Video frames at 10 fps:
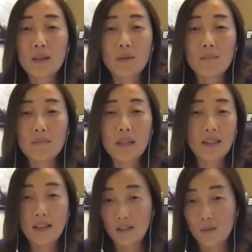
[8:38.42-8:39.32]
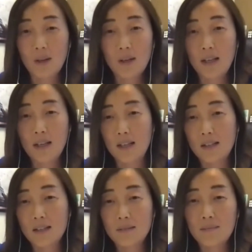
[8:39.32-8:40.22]
they think the money is
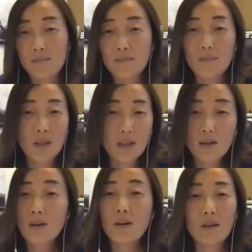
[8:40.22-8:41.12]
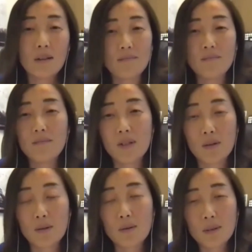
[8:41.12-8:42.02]
here and
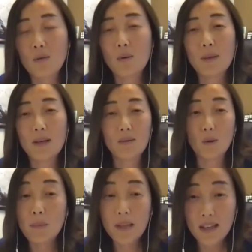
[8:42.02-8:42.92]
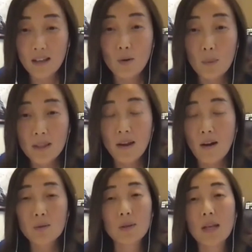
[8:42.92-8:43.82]
it will be there,
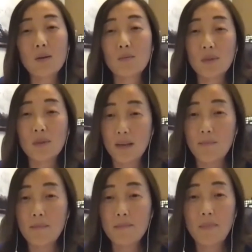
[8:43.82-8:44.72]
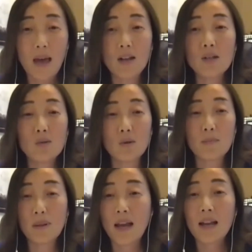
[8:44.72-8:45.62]
so they don't really manage or
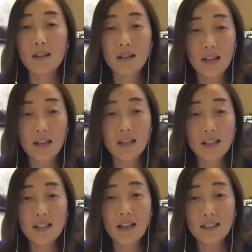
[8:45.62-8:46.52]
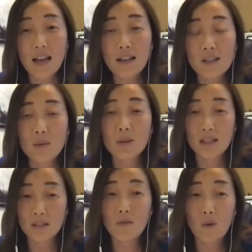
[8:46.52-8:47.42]
plan anything like that. So
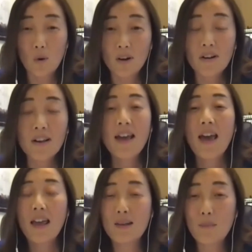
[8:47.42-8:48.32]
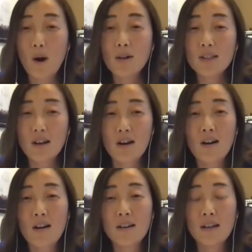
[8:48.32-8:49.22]
that's avoider. And then monks
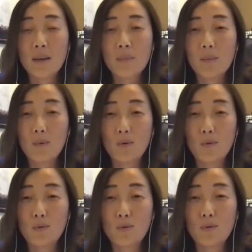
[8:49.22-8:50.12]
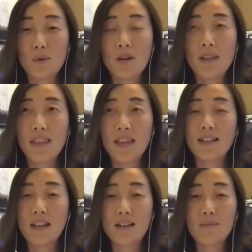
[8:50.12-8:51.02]
are people who think
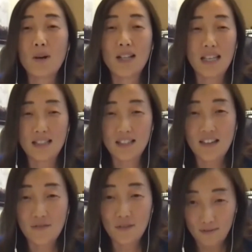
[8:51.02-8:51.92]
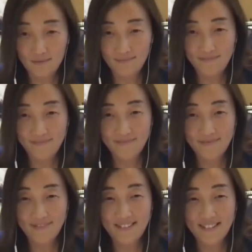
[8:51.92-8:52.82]
that money is evil,
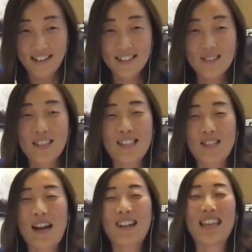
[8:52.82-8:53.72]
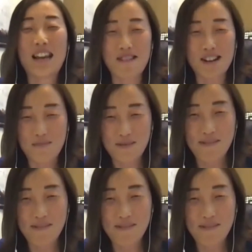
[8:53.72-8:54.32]
right? So they try to get rid of them.